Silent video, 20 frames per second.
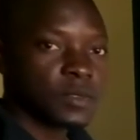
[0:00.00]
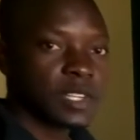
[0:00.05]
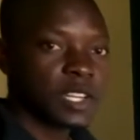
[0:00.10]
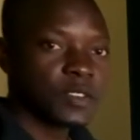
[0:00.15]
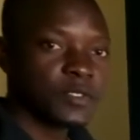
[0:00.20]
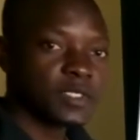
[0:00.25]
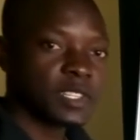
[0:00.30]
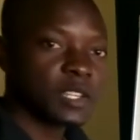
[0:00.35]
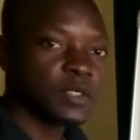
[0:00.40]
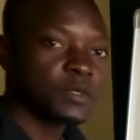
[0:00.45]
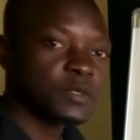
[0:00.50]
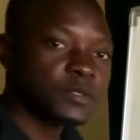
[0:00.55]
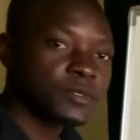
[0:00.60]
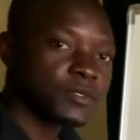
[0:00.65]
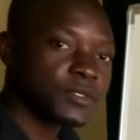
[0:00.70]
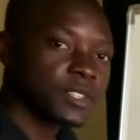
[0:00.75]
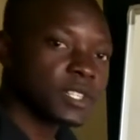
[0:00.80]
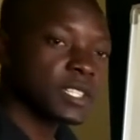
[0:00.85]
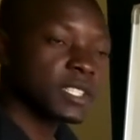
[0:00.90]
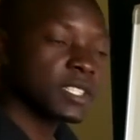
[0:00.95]
Good afternoon,
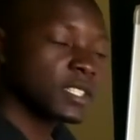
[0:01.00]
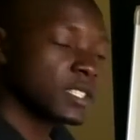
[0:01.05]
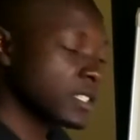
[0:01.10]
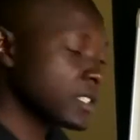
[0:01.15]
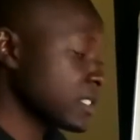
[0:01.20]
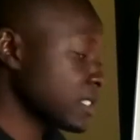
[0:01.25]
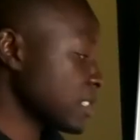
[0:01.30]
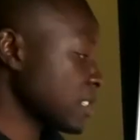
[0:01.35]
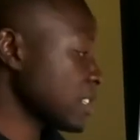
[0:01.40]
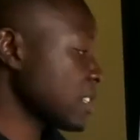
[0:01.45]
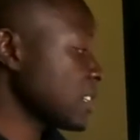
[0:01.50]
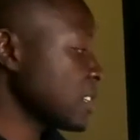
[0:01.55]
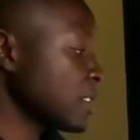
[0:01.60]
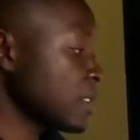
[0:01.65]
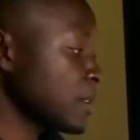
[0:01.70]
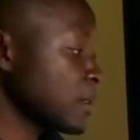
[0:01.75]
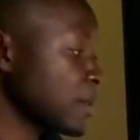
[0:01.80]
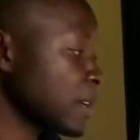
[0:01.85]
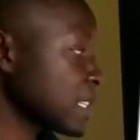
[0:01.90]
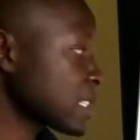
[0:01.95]
friends.
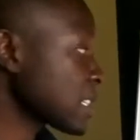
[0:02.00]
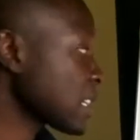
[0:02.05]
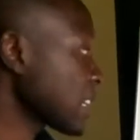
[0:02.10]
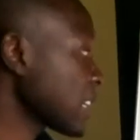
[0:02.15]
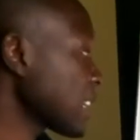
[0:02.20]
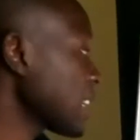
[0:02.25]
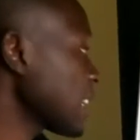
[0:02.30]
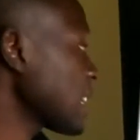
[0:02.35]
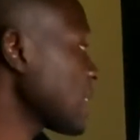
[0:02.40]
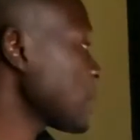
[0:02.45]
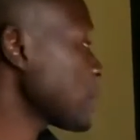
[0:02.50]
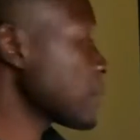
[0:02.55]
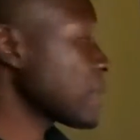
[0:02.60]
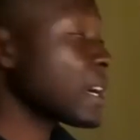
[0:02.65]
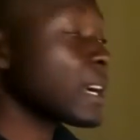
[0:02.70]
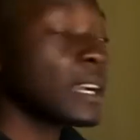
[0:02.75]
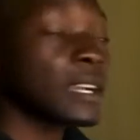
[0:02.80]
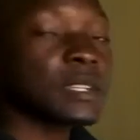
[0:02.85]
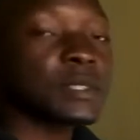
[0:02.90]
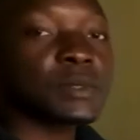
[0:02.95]
Once again, I'm
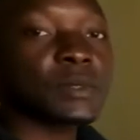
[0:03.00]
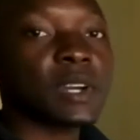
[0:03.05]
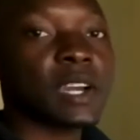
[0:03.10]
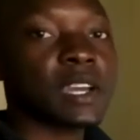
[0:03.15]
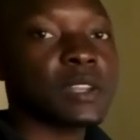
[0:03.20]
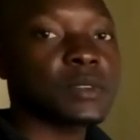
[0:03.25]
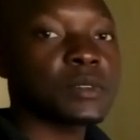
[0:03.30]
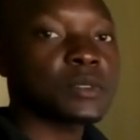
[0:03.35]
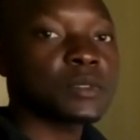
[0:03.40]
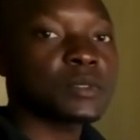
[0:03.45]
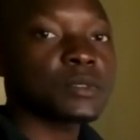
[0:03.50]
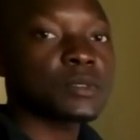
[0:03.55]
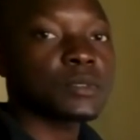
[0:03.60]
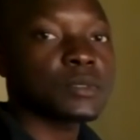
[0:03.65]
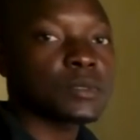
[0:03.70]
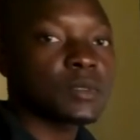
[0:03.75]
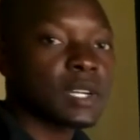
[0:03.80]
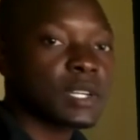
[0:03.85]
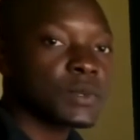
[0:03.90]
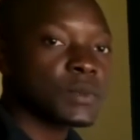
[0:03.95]
back to add on to
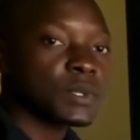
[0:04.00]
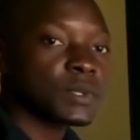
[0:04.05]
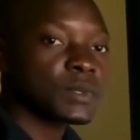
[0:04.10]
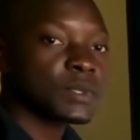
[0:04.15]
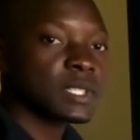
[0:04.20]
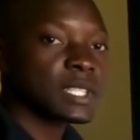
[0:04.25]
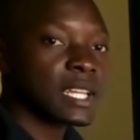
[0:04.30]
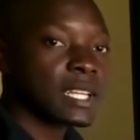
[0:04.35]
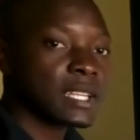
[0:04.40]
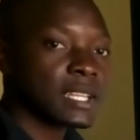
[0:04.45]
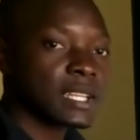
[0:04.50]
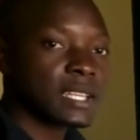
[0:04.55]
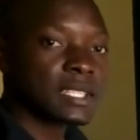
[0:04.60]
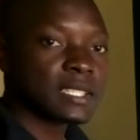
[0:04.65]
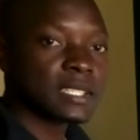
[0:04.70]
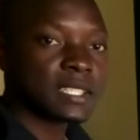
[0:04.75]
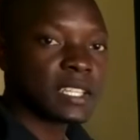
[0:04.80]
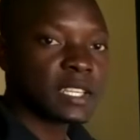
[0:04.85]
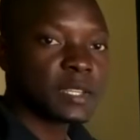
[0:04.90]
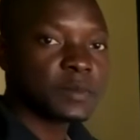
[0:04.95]
what we looked at
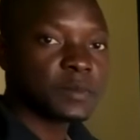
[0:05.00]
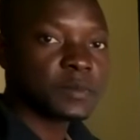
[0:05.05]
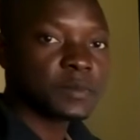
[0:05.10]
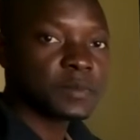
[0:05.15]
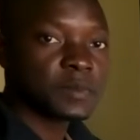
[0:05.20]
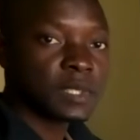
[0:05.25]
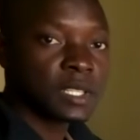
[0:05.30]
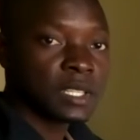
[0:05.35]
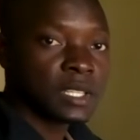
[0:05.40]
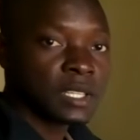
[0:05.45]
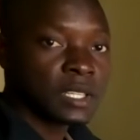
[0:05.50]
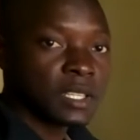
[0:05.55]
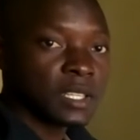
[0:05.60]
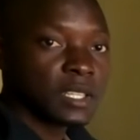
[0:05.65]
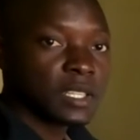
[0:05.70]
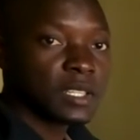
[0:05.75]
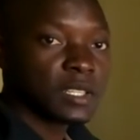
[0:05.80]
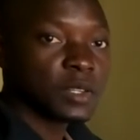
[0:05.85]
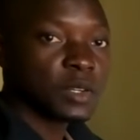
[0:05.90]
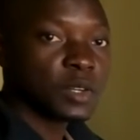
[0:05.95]
last time
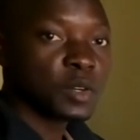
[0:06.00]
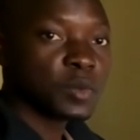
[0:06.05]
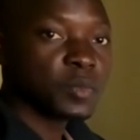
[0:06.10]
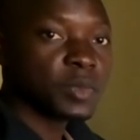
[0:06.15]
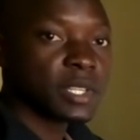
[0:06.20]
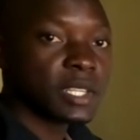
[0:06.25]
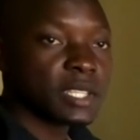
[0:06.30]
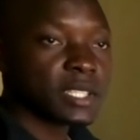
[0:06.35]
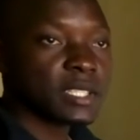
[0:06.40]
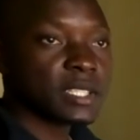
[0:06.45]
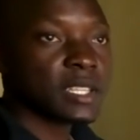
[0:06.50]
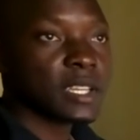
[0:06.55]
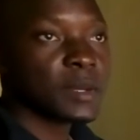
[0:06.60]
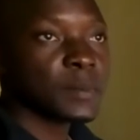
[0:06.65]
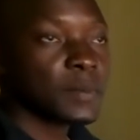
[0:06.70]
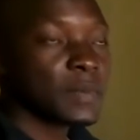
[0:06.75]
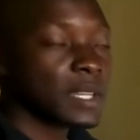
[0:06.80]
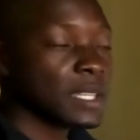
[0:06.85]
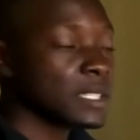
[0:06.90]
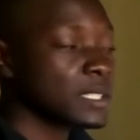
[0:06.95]
in the complex
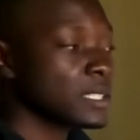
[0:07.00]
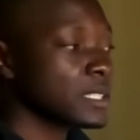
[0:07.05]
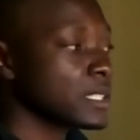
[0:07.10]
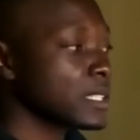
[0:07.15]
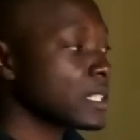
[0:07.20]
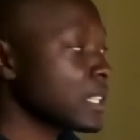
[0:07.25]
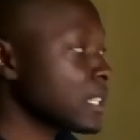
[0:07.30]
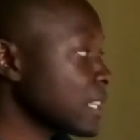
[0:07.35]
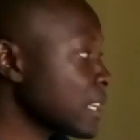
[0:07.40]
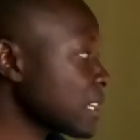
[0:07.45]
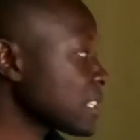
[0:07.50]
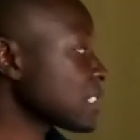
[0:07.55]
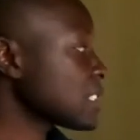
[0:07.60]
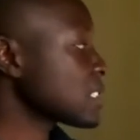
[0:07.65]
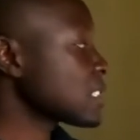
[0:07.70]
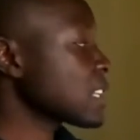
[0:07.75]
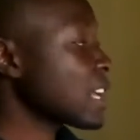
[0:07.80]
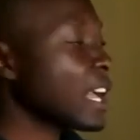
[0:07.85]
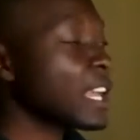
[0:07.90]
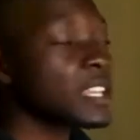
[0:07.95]
numbers. That
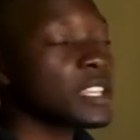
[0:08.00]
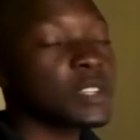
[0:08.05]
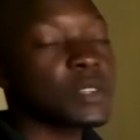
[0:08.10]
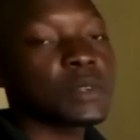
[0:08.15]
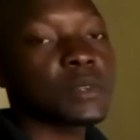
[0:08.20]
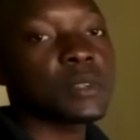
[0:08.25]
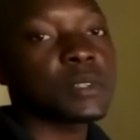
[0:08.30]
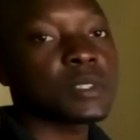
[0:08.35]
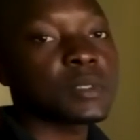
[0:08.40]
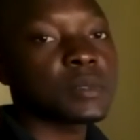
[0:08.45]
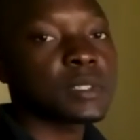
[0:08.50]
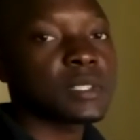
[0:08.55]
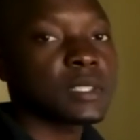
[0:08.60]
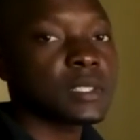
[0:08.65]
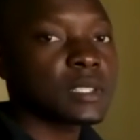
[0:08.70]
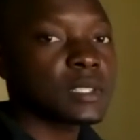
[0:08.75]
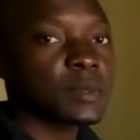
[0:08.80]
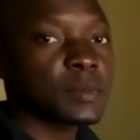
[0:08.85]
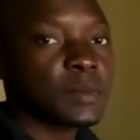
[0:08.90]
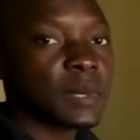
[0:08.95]
is adding on
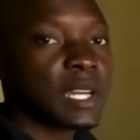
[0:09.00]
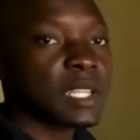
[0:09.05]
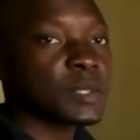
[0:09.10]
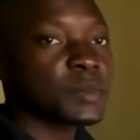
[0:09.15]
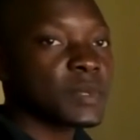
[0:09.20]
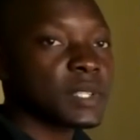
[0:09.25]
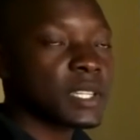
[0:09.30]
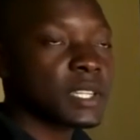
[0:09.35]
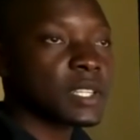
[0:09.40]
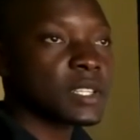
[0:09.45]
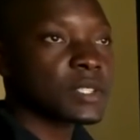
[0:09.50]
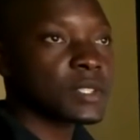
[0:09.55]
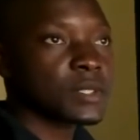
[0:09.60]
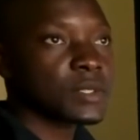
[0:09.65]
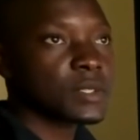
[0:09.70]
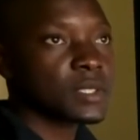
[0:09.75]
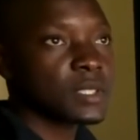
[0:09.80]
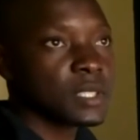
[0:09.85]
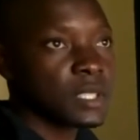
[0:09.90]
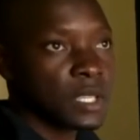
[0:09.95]

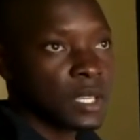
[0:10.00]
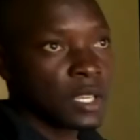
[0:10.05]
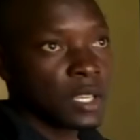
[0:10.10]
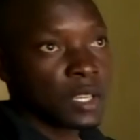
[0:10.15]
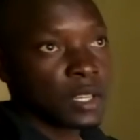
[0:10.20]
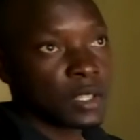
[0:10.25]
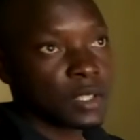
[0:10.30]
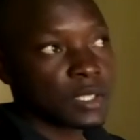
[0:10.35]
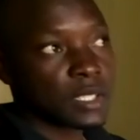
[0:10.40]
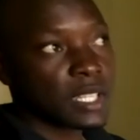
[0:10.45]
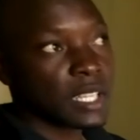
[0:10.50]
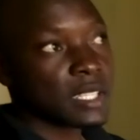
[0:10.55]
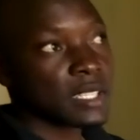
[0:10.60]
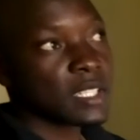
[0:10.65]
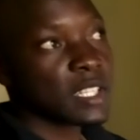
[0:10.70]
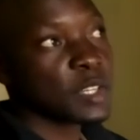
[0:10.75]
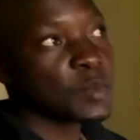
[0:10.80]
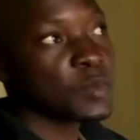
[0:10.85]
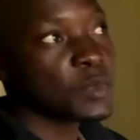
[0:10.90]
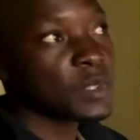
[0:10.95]
multiplication. Because
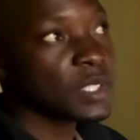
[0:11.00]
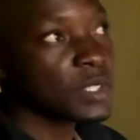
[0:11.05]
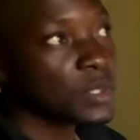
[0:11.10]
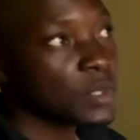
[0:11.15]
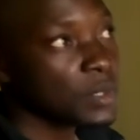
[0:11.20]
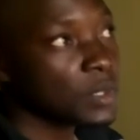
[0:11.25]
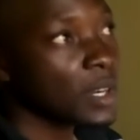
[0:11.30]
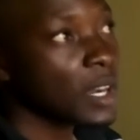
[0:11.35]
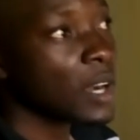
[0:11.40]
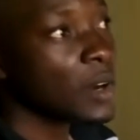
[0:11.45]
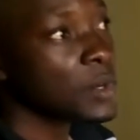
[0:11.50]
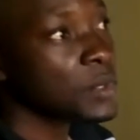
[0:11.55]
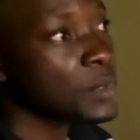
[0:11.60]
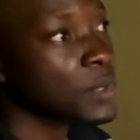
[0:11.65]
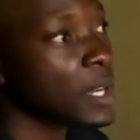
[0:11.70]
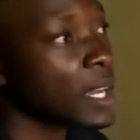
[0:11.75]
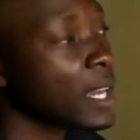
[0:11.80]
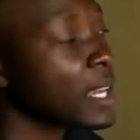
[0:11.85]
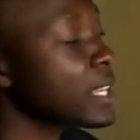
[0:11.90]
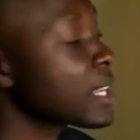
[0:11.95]
last time we saw how
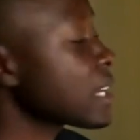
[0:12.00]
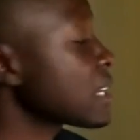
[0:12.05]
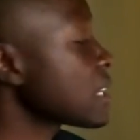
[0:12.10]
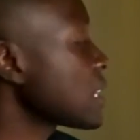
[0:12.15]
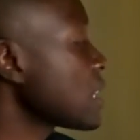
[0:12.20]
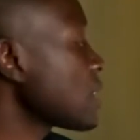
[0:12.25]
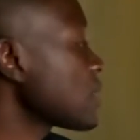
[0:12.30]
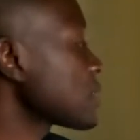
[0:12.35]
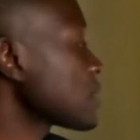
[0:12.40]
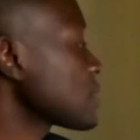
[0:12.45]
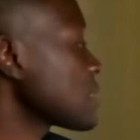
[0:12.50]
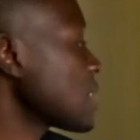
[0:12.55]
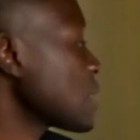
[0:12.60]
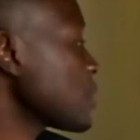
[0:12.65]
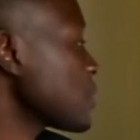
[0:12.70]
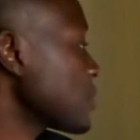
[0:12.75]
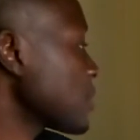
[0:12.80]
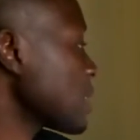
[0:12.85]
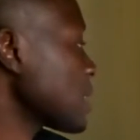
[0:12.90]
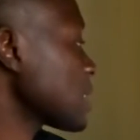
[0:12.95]
to add and how to
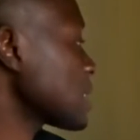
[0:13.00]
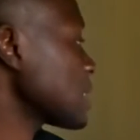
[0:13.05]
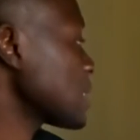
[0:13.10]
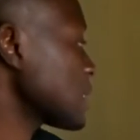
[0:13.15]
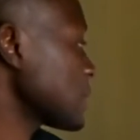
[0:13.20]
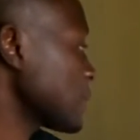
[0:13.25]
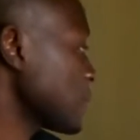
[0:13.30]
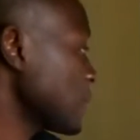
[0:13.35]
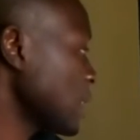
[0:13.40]
subtract.